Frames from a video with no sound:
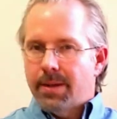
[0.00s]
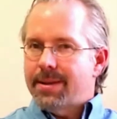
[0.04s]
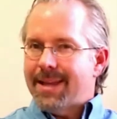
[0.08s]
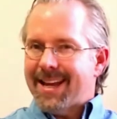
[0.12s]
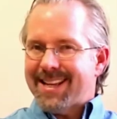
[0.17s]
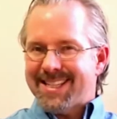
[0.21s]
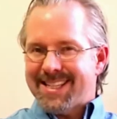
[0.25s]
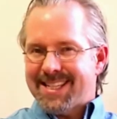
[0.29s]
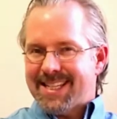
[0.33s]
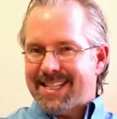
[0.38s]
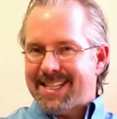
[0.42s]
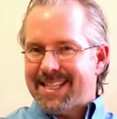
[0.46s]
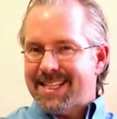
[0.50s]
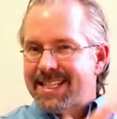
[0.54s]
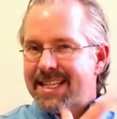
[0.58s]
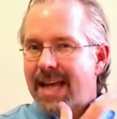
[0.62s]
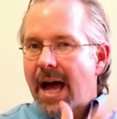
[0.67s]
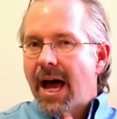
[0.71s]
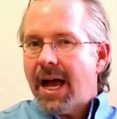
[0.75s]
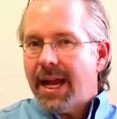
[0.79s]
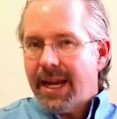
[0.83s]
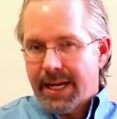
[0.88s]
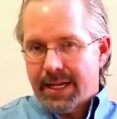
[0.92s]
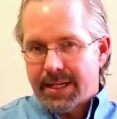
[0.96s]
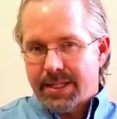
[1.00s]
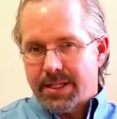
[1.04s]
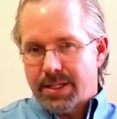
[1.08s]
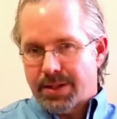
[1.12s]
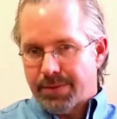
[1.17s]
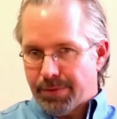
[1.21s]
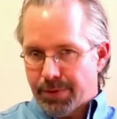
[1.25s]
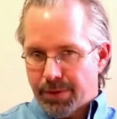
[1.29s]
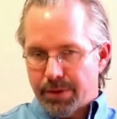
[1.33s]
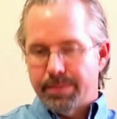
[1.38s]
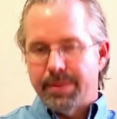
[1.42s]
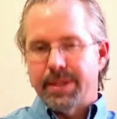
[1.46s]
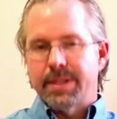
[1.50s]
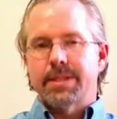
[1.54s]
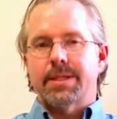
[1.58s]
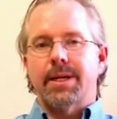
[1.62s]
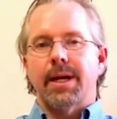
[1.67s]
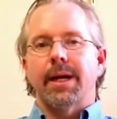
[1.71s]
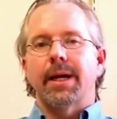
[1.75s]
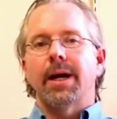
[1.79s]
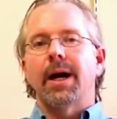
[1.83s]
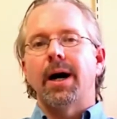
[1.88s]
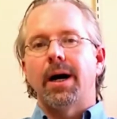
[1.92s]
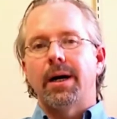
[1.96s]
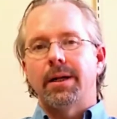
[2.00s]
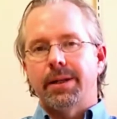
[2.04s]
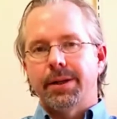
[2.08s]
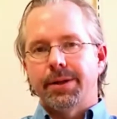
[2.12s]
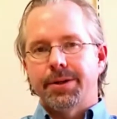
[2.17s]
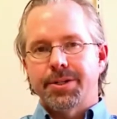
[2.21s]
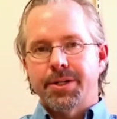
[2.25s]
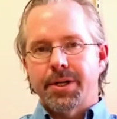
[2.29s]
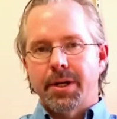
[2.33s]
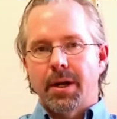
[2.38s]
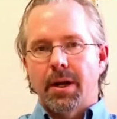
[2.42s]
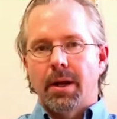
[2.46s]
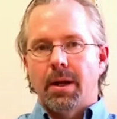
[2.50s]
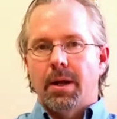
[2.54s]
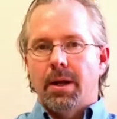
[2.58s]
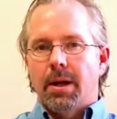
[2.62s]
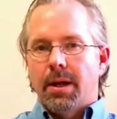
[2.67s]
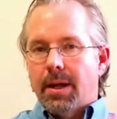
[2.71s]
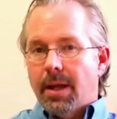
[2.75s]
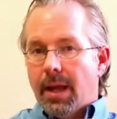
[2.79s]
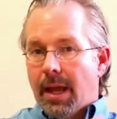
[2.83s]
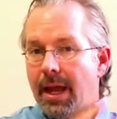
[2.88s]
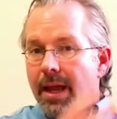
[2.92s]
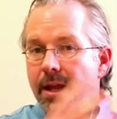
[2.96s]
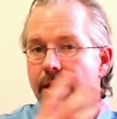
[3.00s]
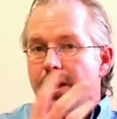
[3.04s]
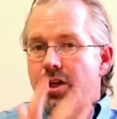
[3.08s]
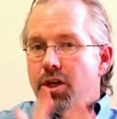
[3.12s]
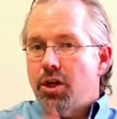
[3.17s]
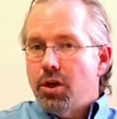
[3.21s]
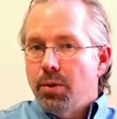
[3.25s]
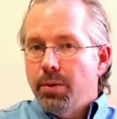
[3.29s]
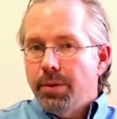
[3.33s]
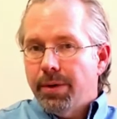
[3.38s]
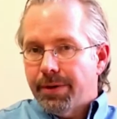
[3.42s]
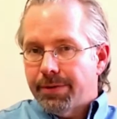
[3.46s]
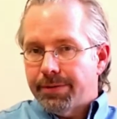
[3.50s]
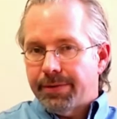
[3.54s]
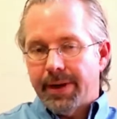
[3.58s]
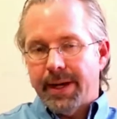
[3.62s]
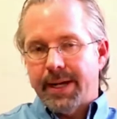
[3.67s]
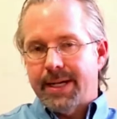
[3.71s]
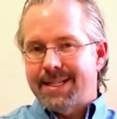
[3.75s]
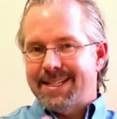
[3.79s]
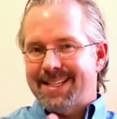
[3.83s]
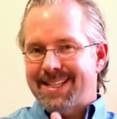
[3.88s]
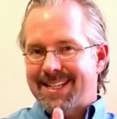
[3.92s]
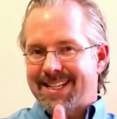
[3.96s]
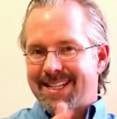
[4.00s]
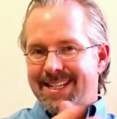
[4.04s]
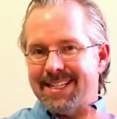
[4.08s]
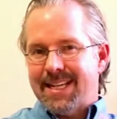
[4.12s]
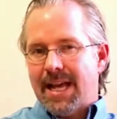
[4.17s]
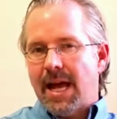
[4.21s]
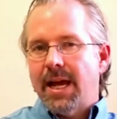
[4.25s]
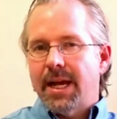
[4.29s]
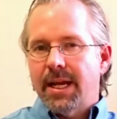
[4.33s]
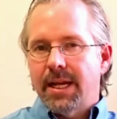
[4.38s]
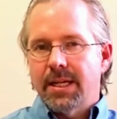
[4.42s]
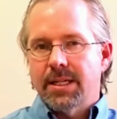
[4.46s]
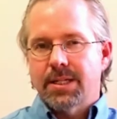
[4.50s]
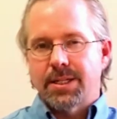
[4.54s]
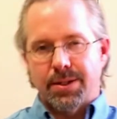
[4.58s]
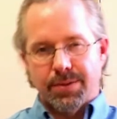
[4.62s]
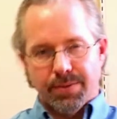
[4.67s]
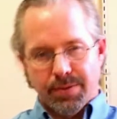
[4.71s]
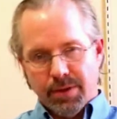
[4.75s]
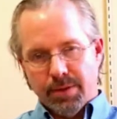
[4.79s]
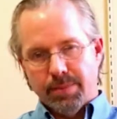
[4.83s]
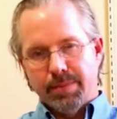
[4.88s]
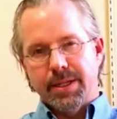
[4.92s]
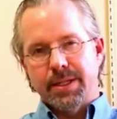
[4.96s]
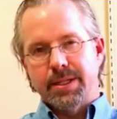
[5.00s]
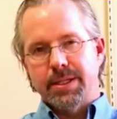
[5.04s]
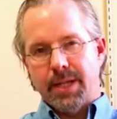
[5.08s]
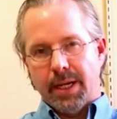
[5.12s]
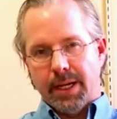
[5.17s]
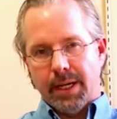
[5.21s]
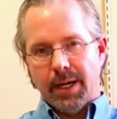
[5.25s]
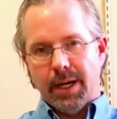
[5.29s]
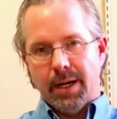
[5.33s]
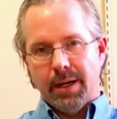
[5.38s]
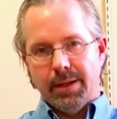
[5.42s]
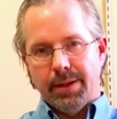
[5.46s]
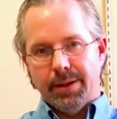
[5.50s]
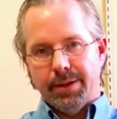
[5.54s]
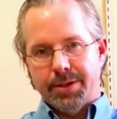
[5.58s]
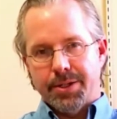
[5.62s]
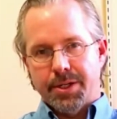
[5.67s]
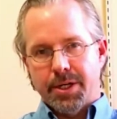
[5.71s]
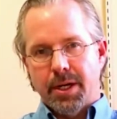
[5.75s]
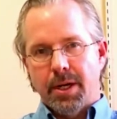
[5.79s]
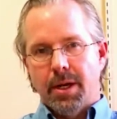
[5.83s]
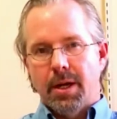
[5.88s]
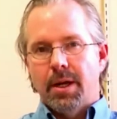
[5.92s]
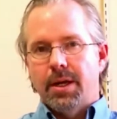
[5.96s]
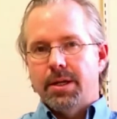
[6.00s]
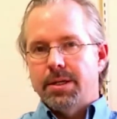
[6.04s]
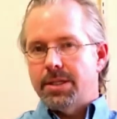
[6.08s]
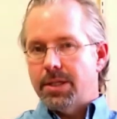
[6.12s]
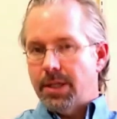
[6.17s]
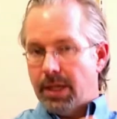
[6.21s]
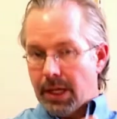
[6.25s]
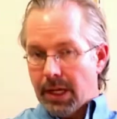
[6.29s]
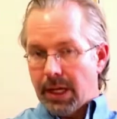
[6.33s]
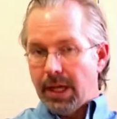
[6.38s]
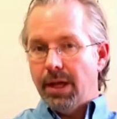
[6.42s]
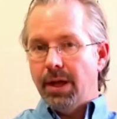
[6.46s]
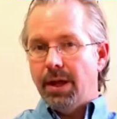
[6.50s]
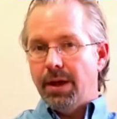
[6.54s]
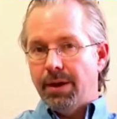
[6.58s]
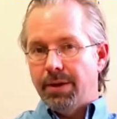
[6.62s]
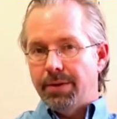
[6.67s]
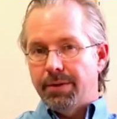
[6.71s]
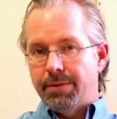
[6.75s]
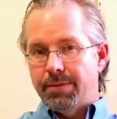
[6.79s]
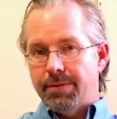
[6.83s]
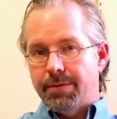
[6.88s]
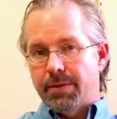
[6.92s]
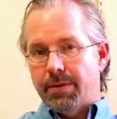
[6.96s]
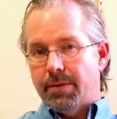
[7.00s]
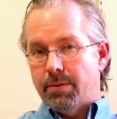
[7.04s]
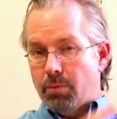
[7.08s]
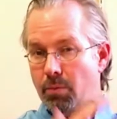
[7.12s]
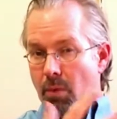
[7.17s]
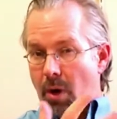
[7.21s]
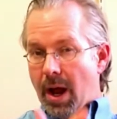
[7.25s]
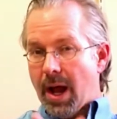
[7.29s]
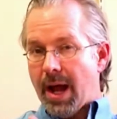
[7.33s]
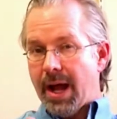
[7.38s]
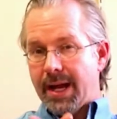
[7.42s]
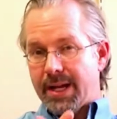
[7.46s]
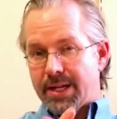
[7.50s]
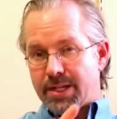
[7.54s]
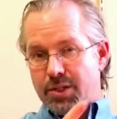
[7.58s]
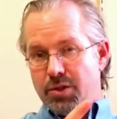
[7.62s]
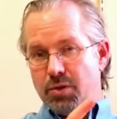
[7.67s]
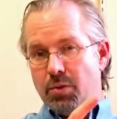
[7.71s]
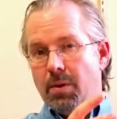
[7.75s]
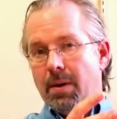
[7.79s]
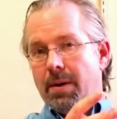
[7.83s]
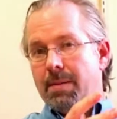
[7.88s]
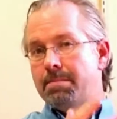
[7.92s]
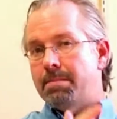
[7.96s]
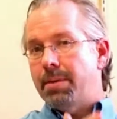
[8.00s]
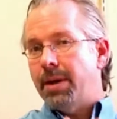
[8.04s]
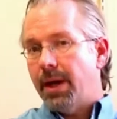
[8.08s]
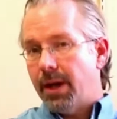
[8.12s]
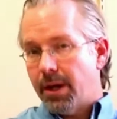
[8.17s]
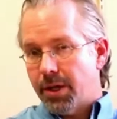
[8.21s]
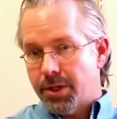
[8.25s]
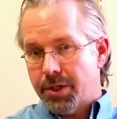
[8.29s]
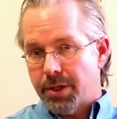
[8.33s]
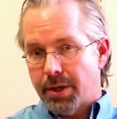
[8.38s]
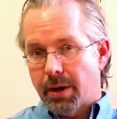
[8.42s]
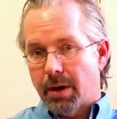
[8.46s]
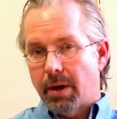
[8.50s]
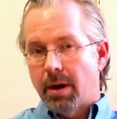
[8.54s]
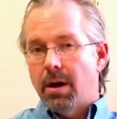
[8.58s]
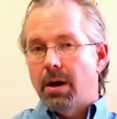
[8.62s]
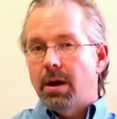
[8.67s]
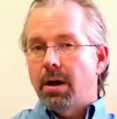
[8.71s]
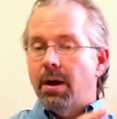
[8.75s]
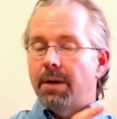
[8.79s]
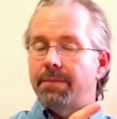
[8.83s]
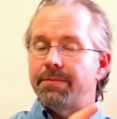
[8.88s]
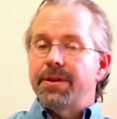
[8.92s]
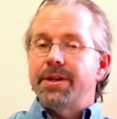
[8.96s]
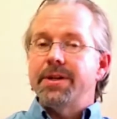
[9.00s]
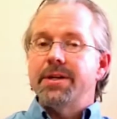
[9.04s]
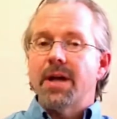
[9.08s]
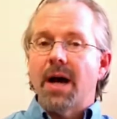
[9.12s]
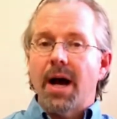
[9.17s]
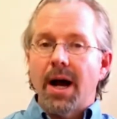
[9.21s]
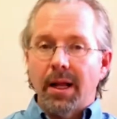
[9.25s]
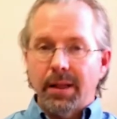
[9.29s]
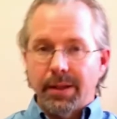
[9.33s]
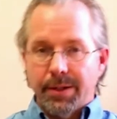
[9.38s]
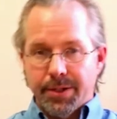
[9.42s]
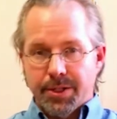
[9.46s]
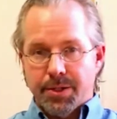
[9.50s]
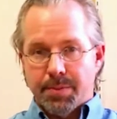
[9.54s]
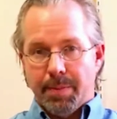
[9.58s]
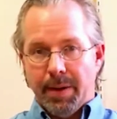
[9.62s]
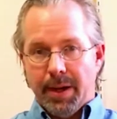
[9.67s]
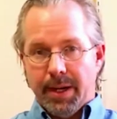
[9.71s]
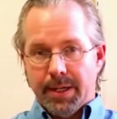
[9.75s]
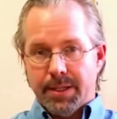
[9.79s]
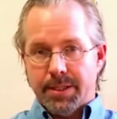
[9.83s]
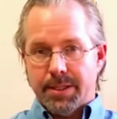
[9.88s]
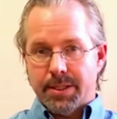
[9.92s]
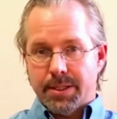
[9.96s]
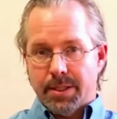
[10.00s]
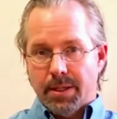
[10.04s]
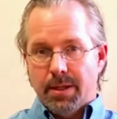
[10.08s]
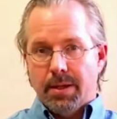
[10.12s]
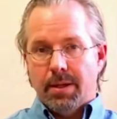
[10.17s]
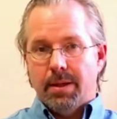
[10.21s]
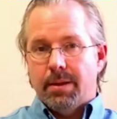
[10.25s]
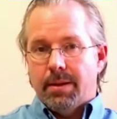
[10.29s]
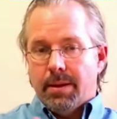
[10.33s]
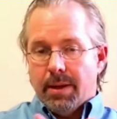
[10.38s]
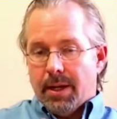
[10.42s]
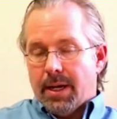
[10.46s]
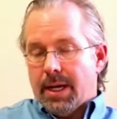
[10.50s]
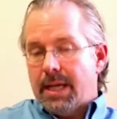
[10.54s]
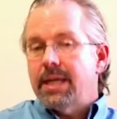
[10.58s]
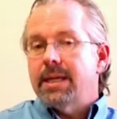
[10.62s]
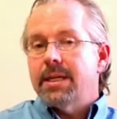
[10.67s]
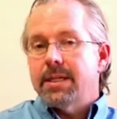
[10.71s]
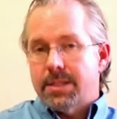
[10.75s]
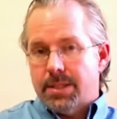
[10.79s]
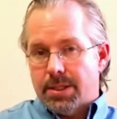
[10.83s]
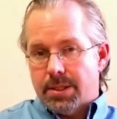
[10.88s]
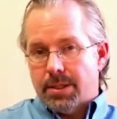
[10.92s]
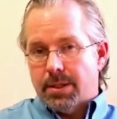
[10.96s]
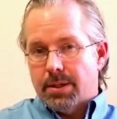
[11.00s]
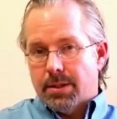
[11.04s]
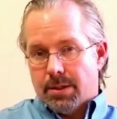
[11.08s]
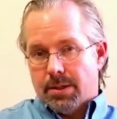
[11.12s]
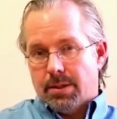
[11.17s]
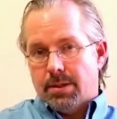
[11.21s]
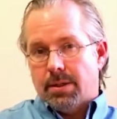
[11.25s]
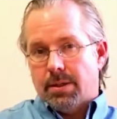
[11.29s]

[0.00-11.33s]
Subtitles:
That's the science of human psychology. It unifies the science of human psychology to give rise to a picture of the knowledge base that is